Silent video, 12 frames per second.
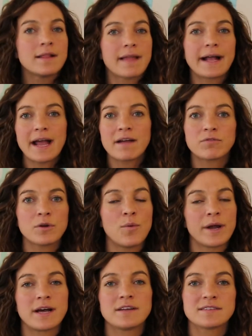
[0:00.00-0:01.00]
like
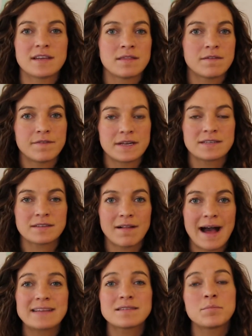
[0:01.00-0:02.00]
everyone else in the fitness
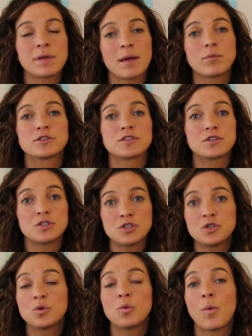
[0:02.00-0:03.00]
class and be able to
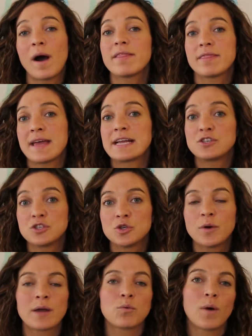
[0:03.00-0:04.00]
do what they
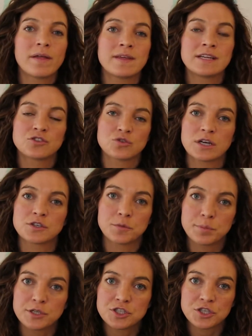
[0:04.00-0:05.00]
do and what the instructor
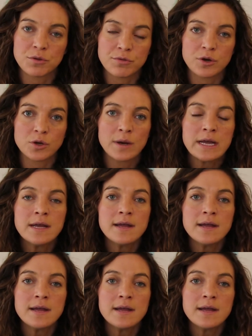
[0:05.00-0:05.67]
puts you through.